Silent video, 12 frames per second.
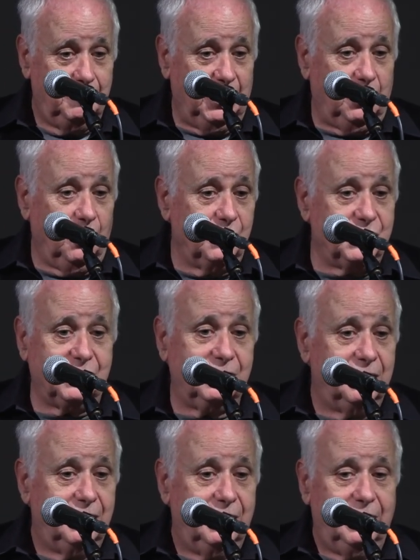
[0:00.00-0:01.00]
because
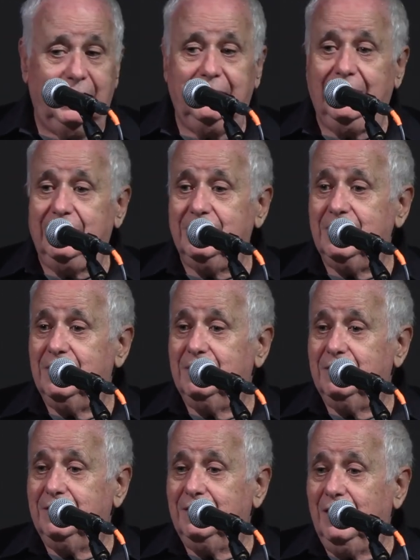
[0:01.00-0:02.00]
in the
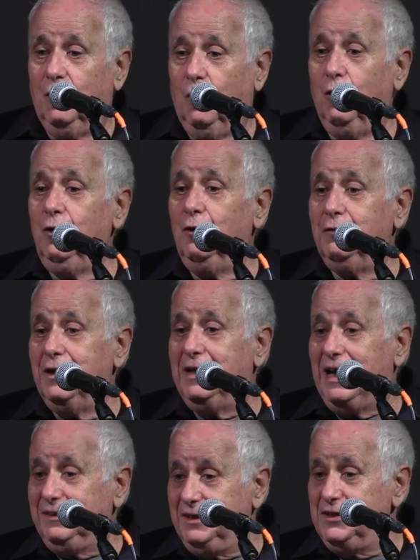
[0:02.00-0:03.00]
whole of the
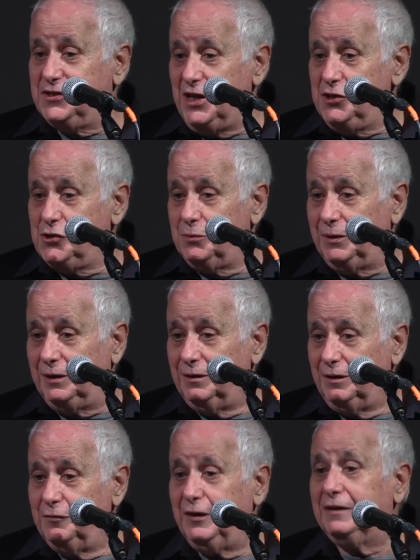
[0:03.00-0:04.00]
19th century,
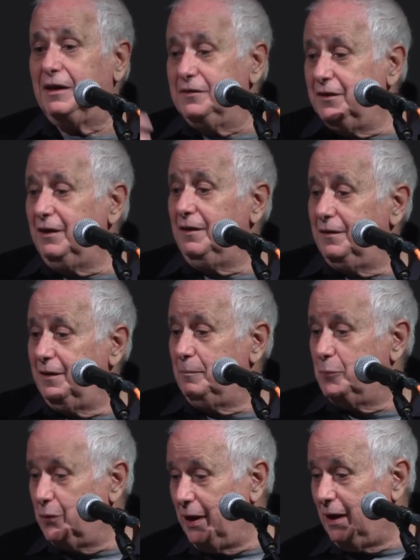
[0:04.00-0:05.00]
in fact, until the
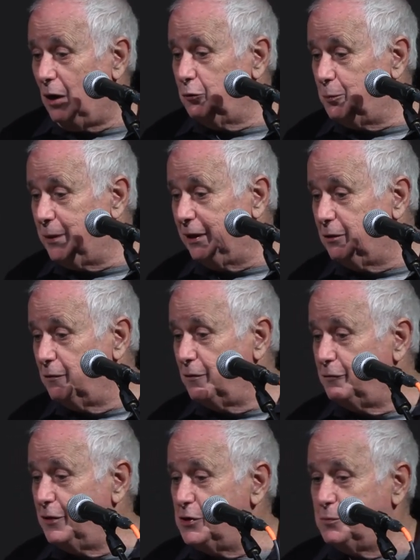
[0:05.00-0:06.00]
outbreak of
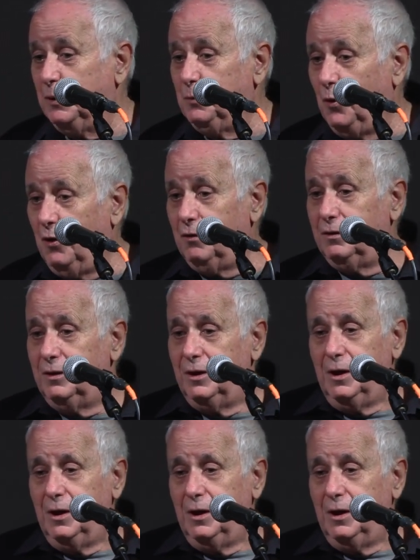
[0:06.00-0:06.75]
the First World War,